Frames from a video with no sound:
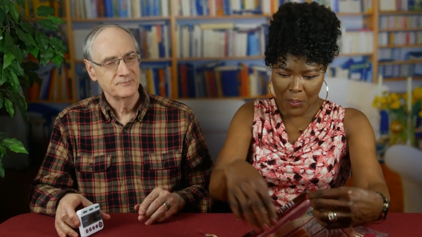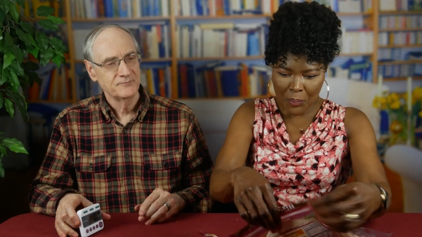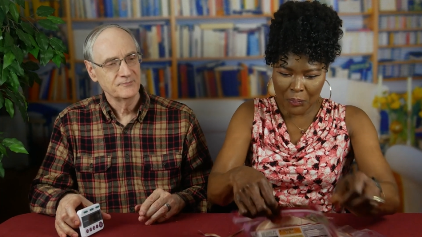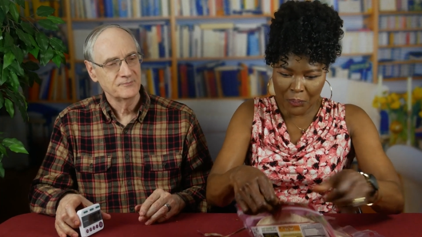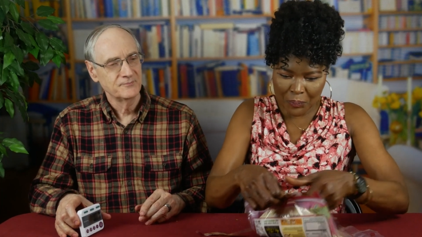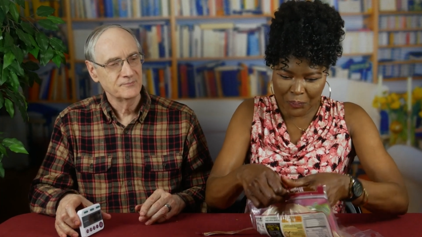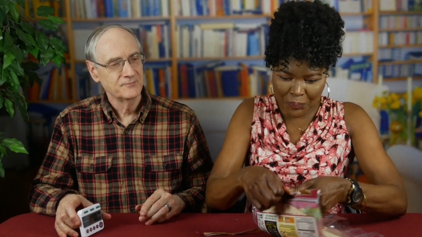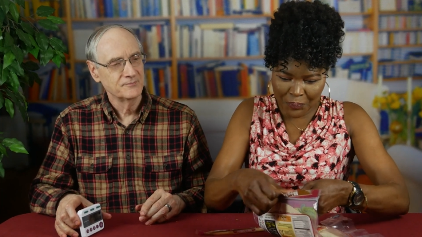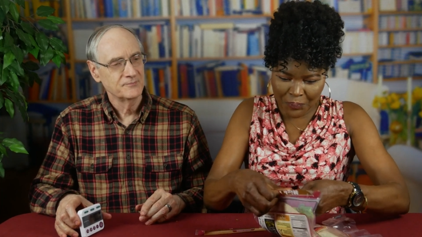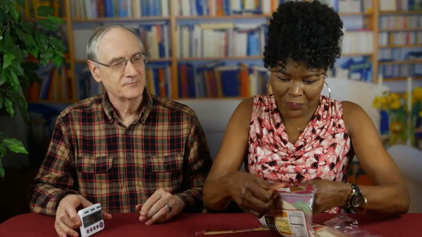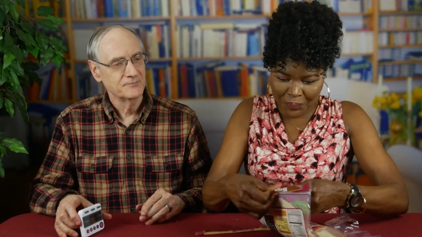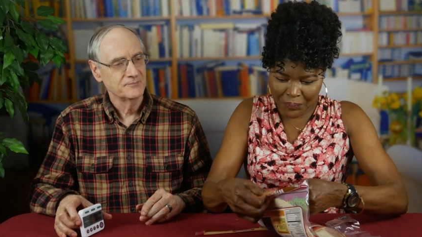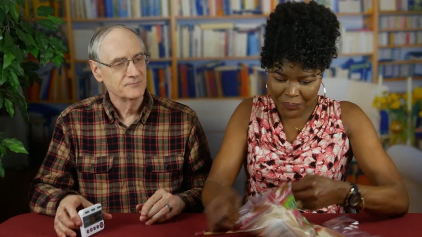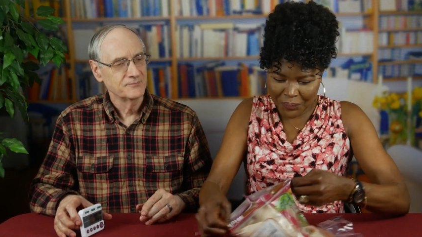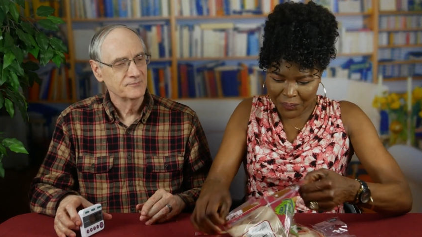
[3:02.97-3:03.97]

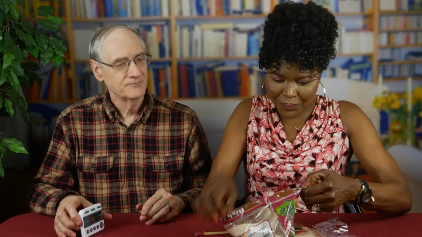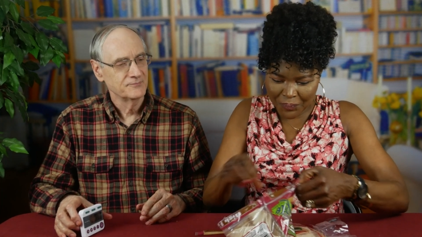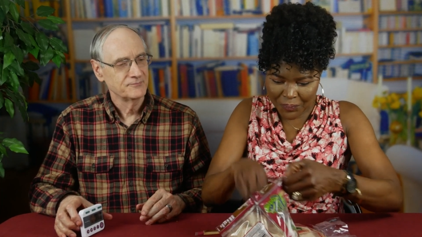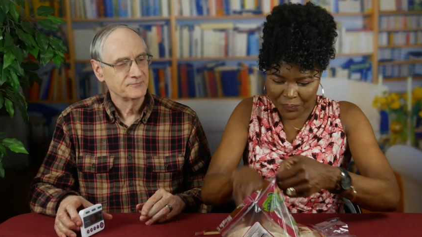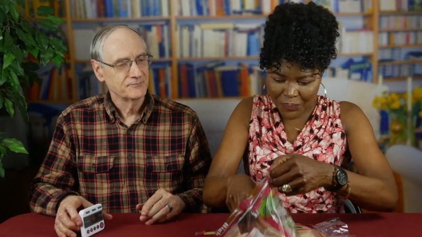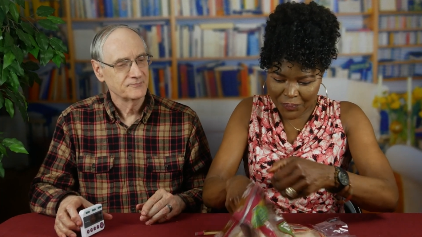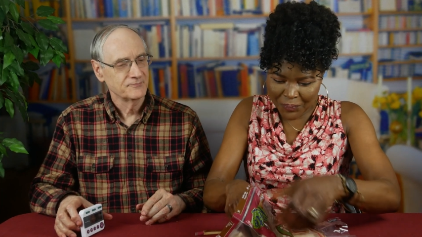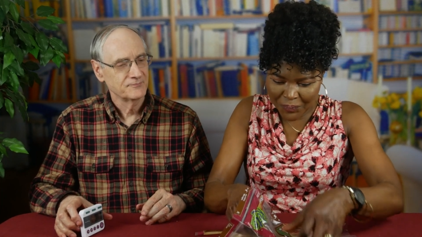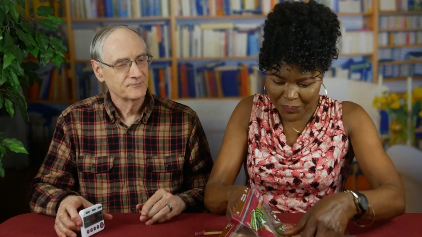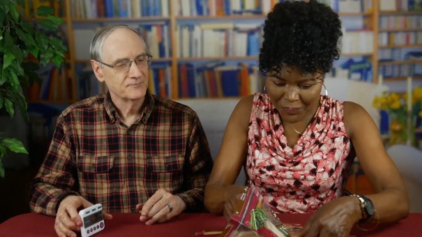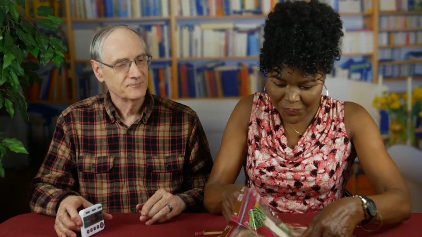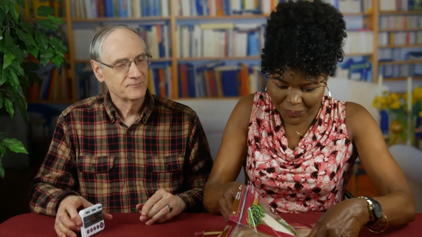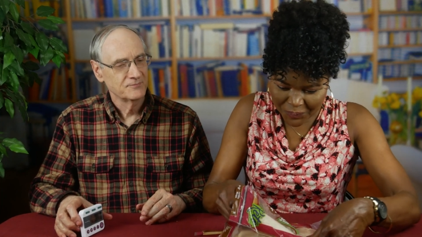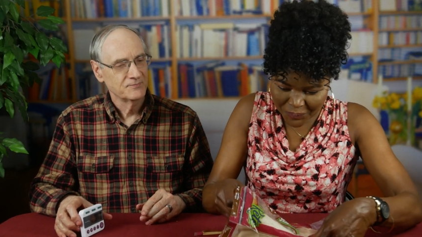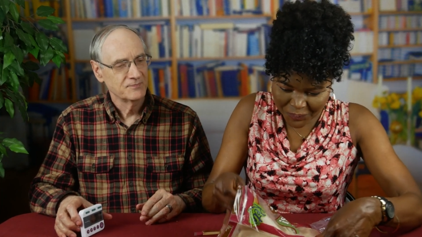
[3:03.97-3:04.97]

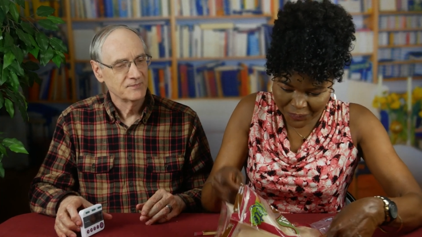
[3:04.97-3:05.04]
Nobody speaks.